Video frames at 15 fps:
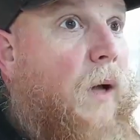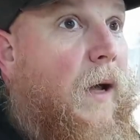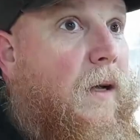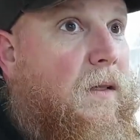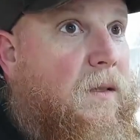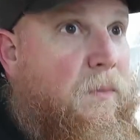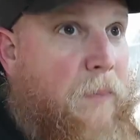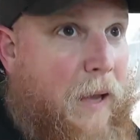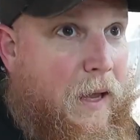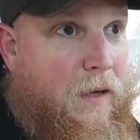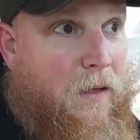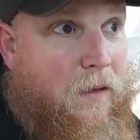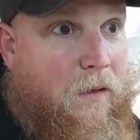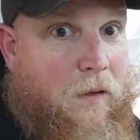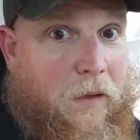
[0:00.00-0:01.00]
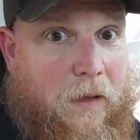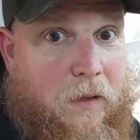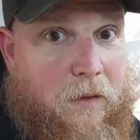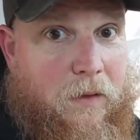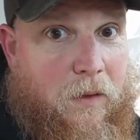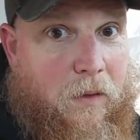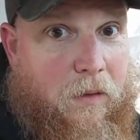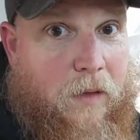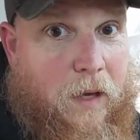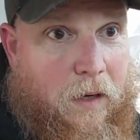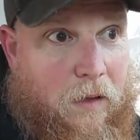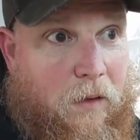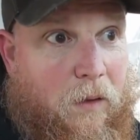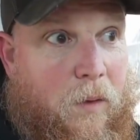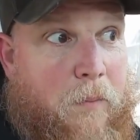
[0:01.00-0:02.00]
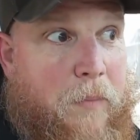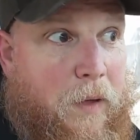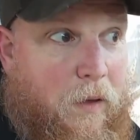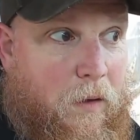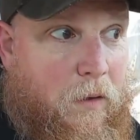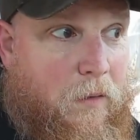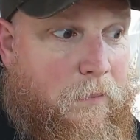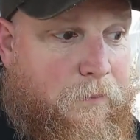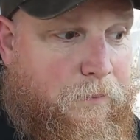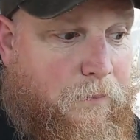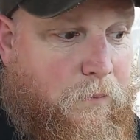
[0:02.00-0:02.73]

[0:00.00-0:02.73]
I expanded the lean-to, got a little bigger.